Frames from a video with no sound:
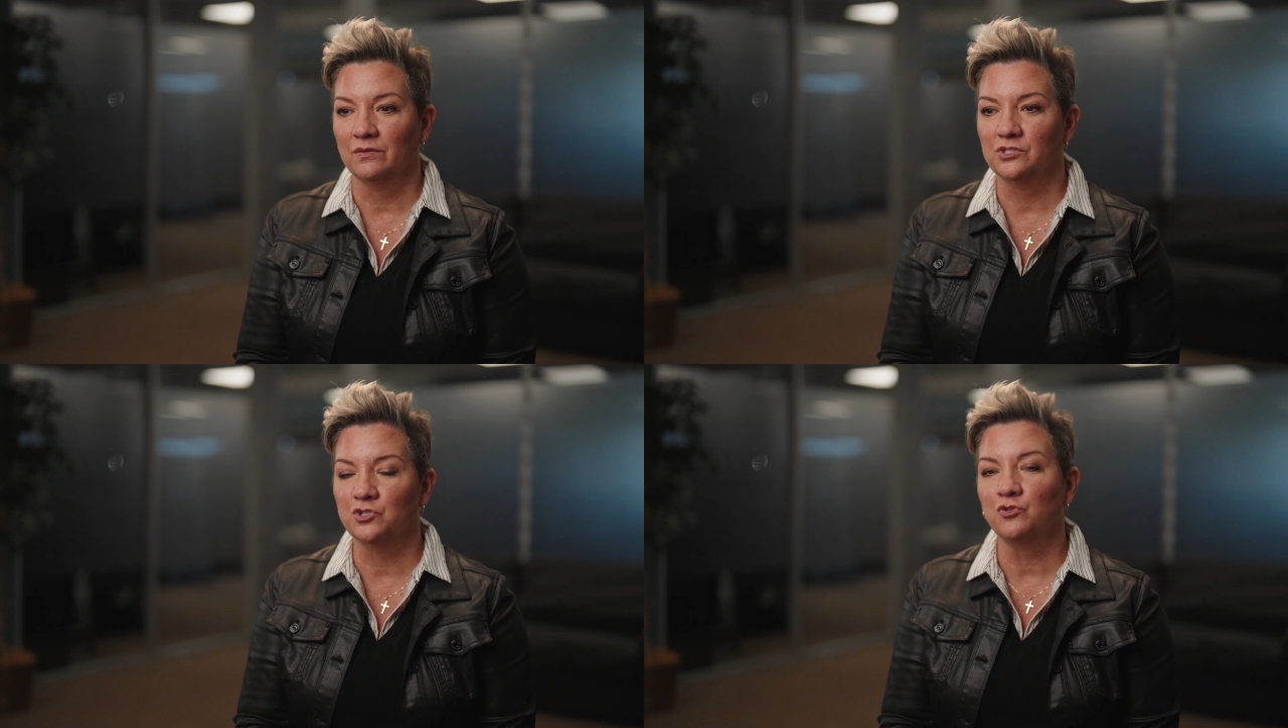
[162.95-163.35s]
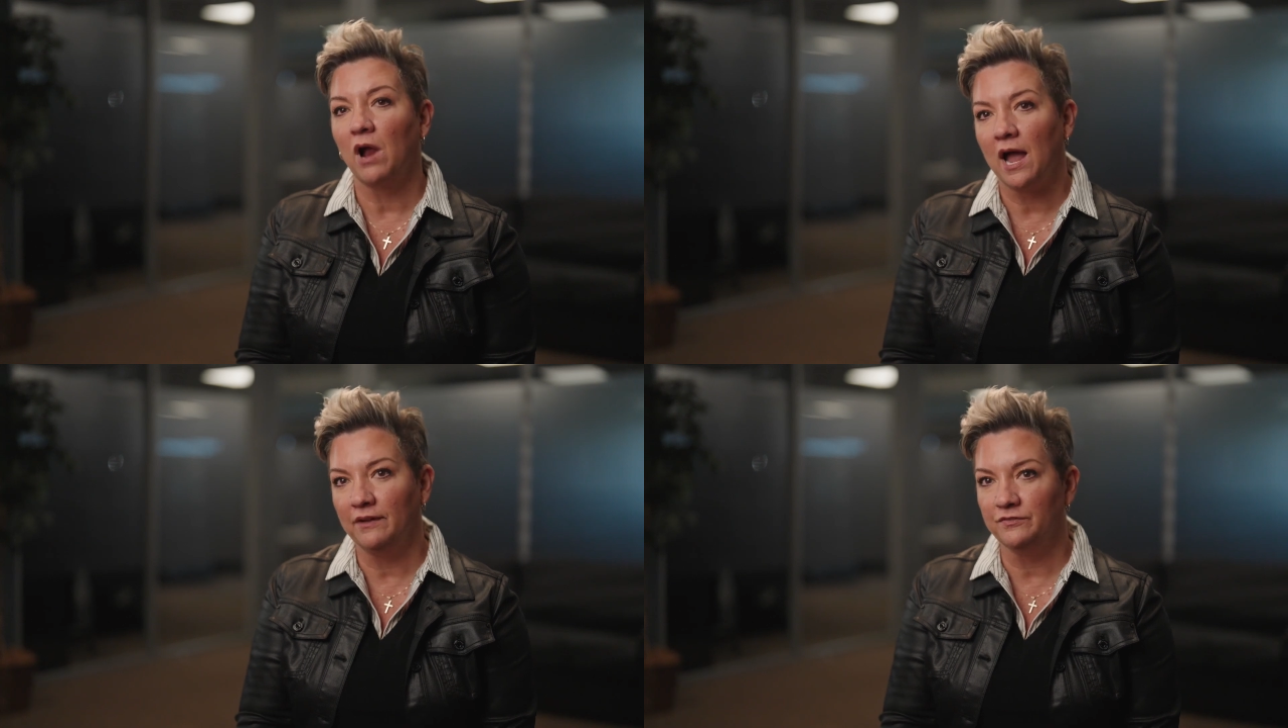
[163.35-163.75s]

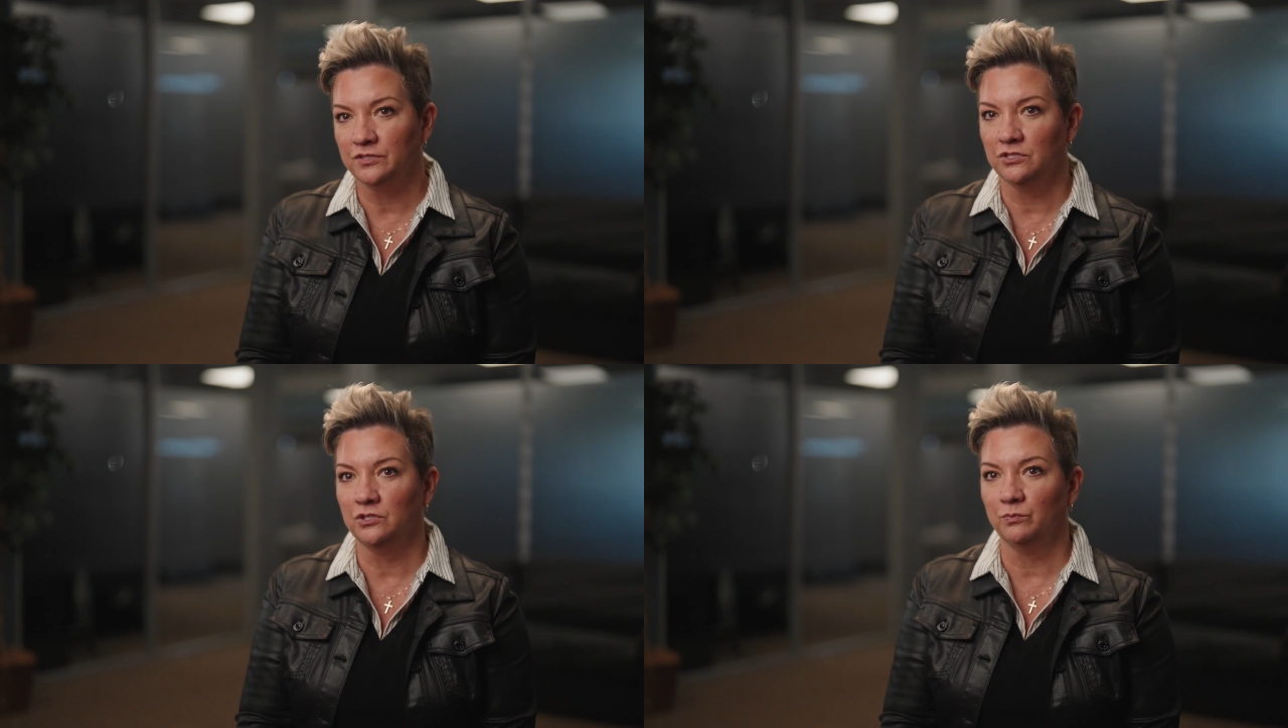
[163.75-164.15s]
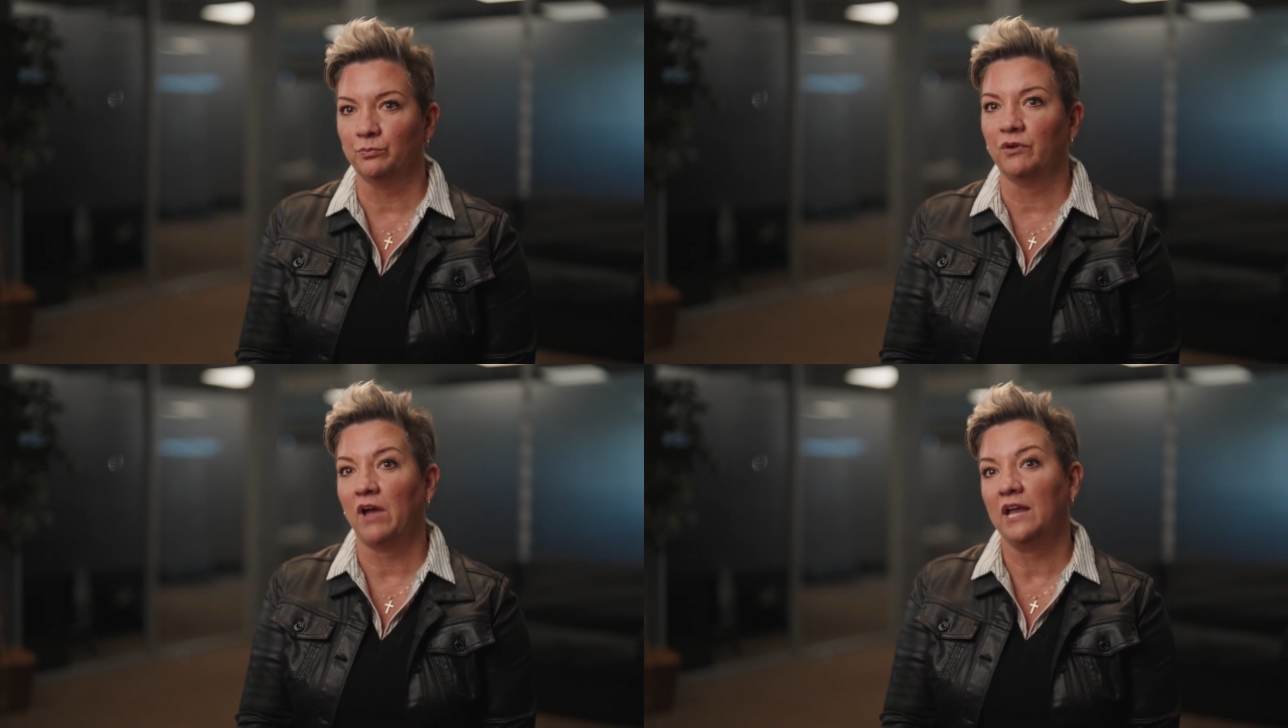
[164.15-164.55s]
strive to
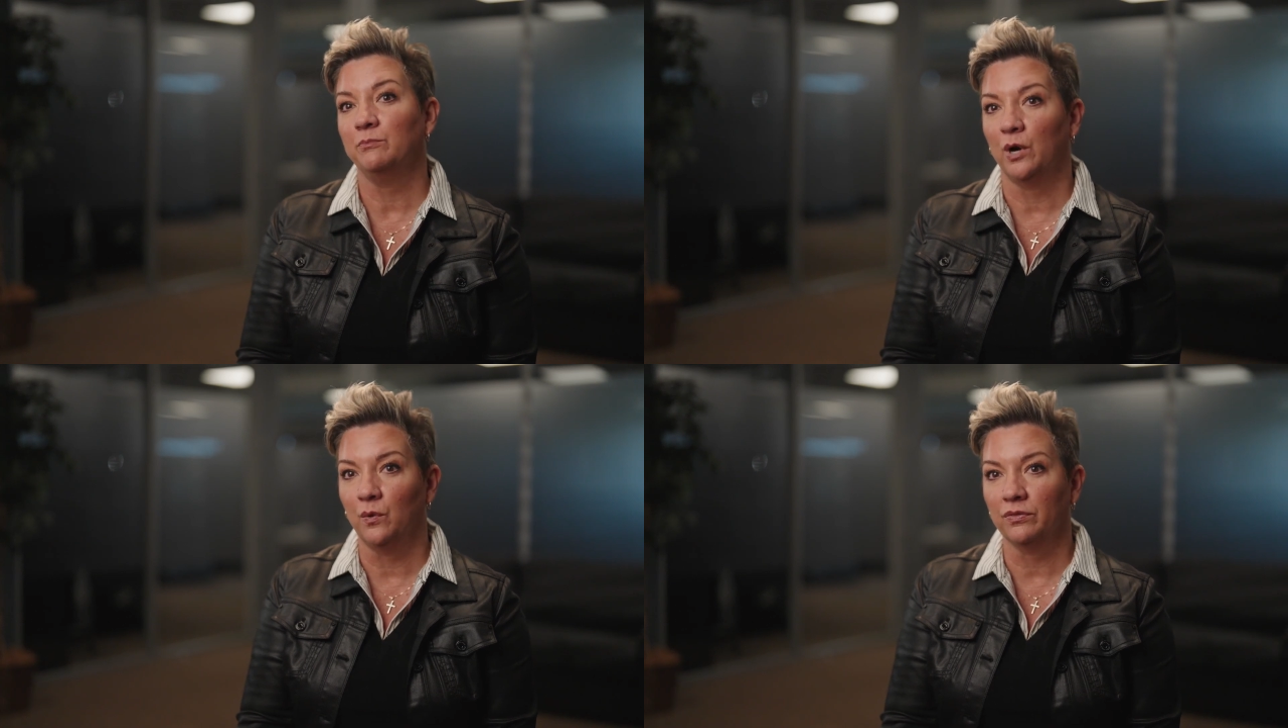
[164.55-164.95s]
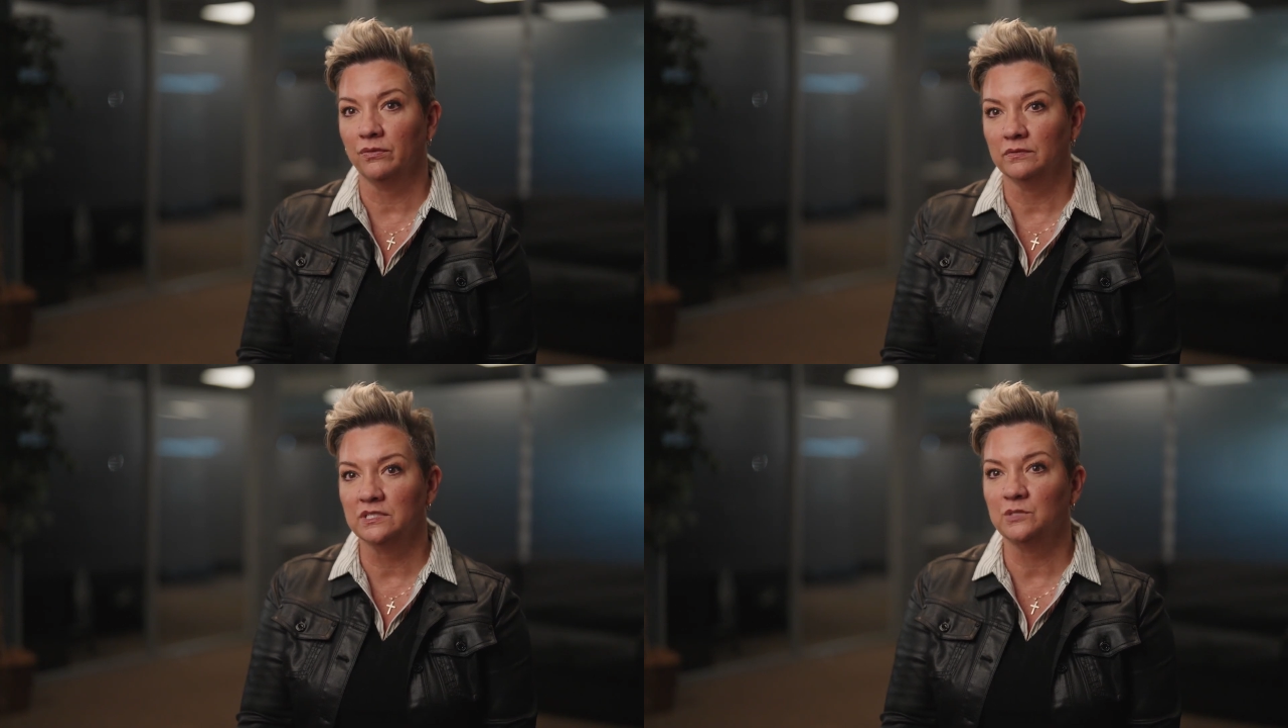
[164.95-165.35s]
provide
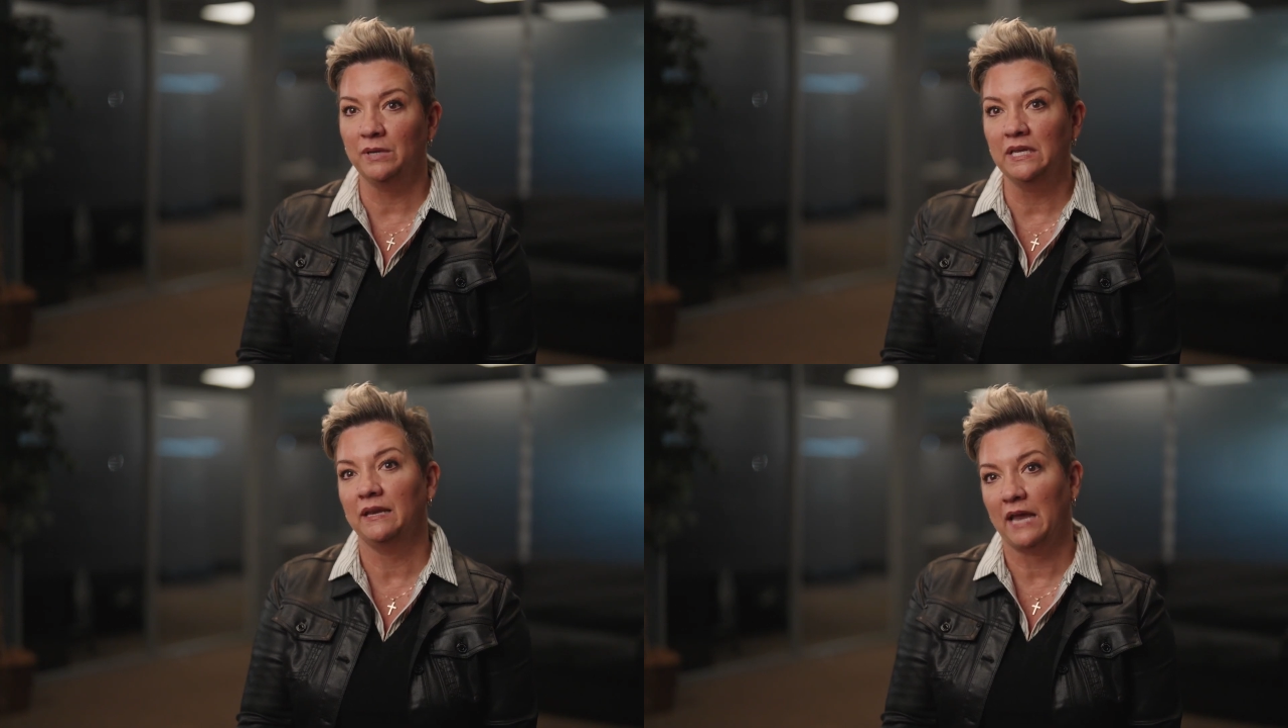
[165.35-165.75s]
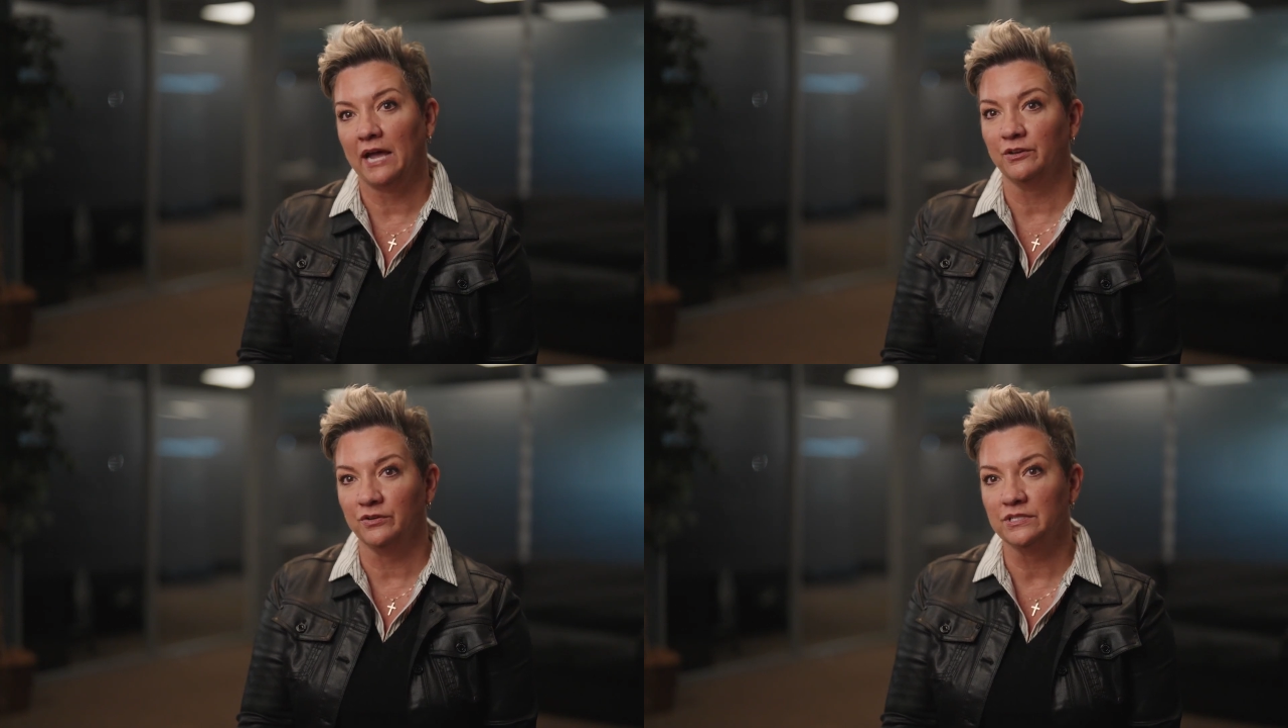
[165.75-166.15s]
both speed and
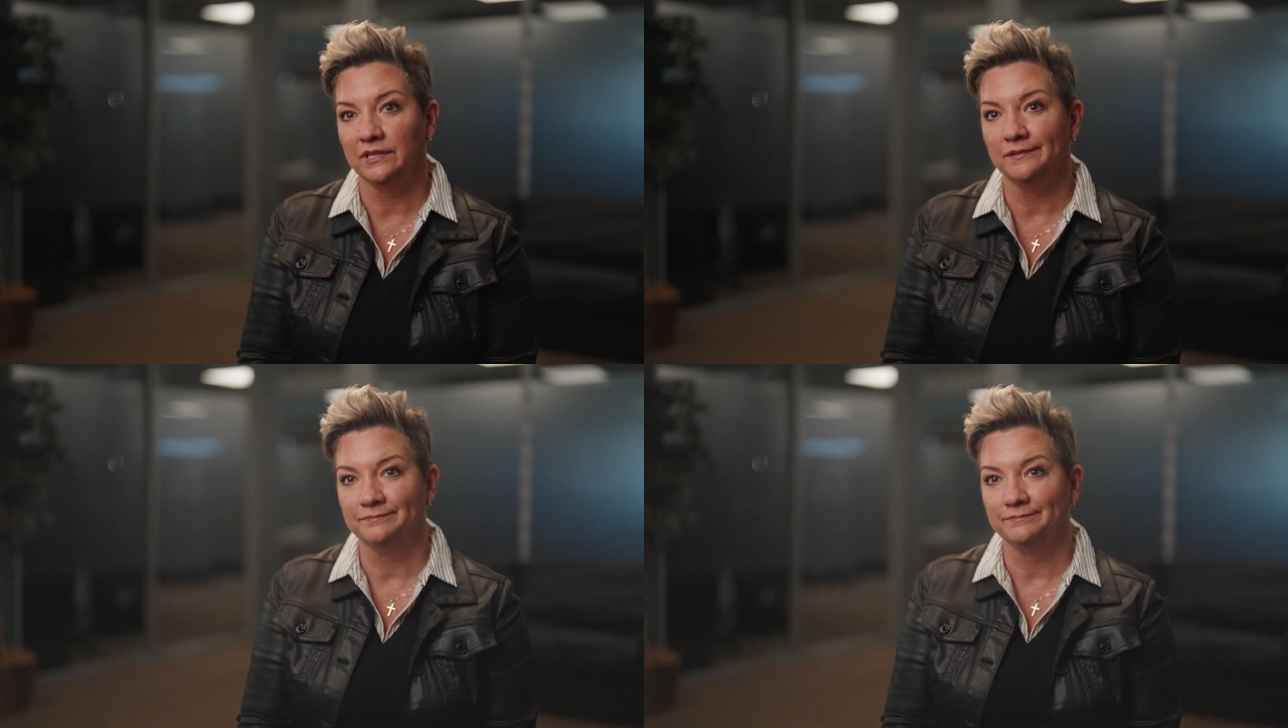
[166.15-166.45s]
accuracy.